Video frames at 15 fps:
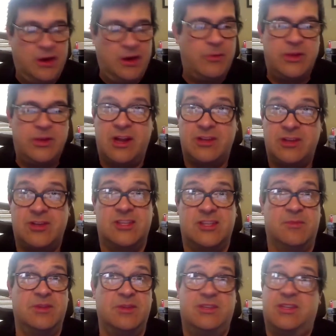And we touched on
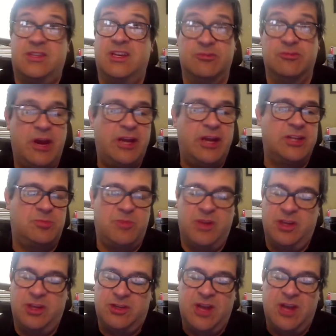some of these things: rate of
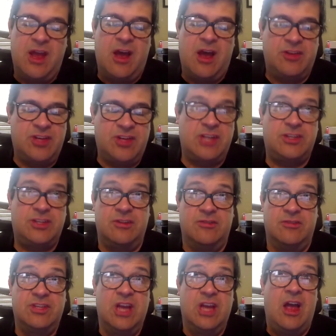speech,
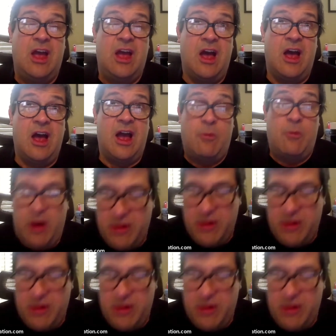gestures, where are